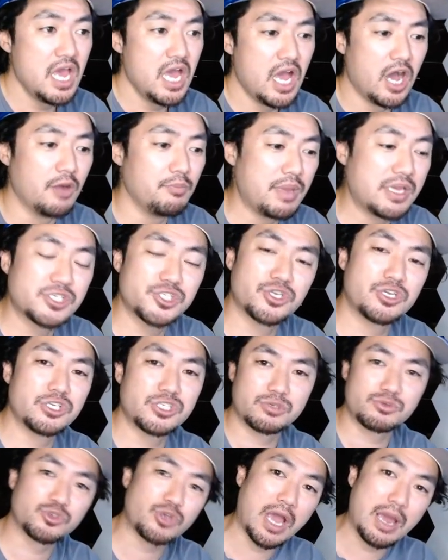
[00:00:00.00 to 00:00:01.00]
Make sure you
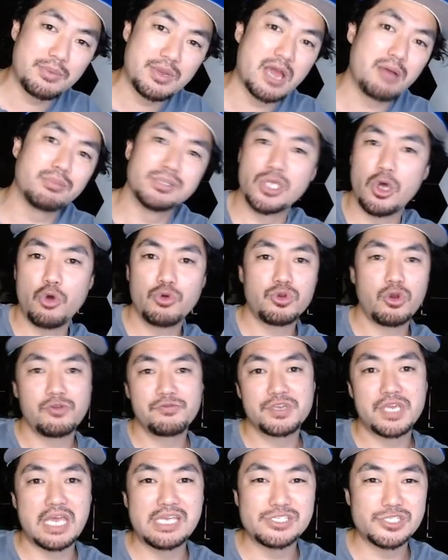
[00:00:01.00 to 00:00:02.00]
subscribe down below,
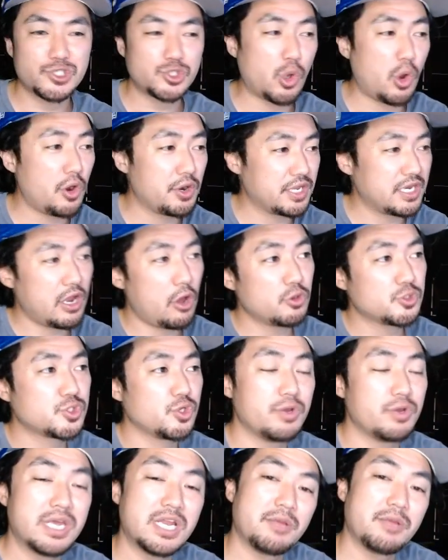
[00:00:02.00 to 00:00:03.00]
notifications on, and also
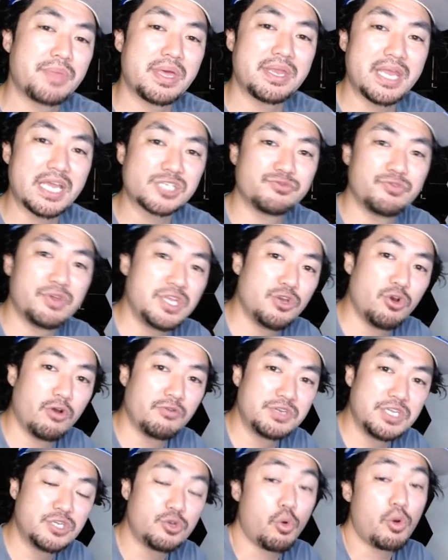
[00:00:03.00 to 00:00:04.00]
hit up that next video of
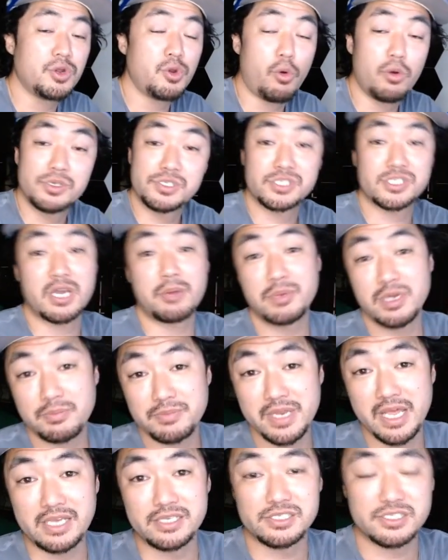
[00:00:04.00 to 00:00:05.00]
DecoyNoise coming up
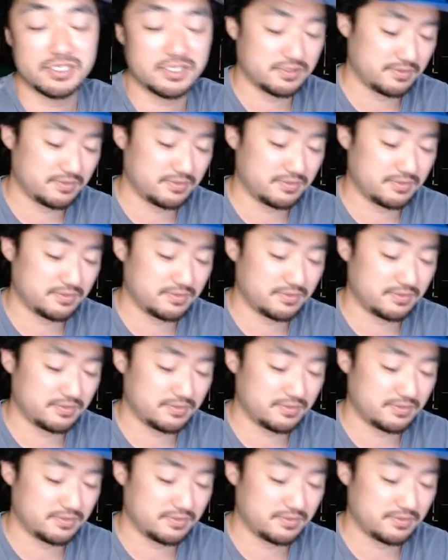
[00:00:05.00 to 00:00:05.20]
next.